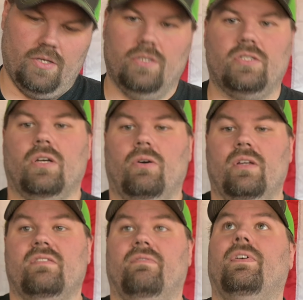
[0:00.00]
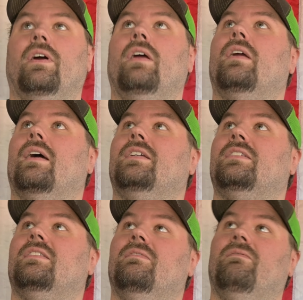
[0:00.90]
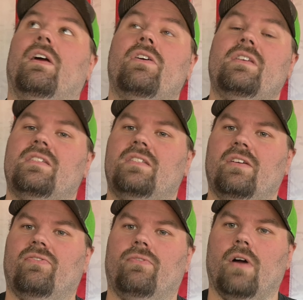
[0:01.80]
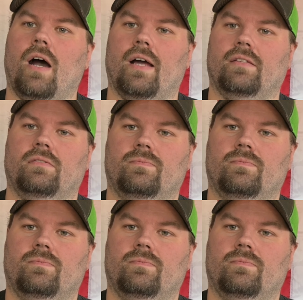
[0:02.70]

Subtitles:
So it's a very nice, very stiff rod.